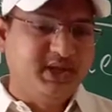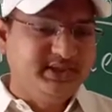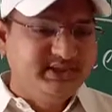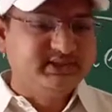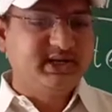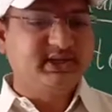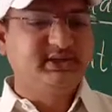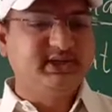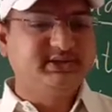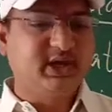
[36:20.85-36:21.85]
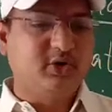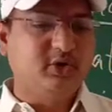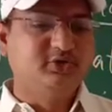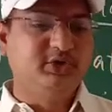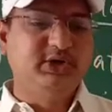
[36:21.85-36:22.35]
These grasslands are
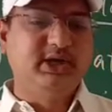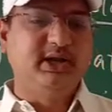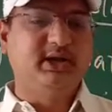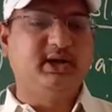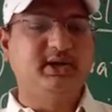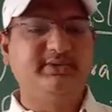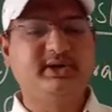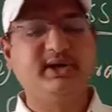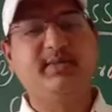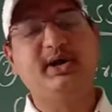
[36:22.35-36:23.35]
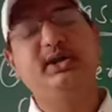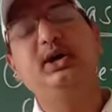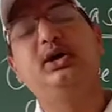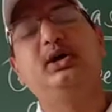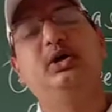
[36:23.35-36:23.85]
also inland and unaffected by the
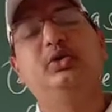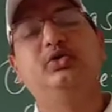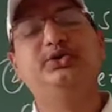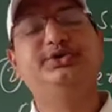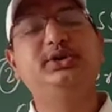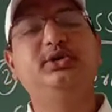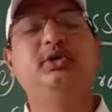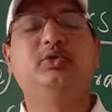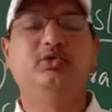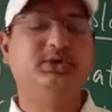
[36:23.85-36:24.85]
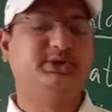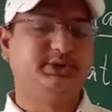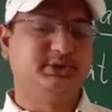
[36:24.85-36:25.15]
ocean water.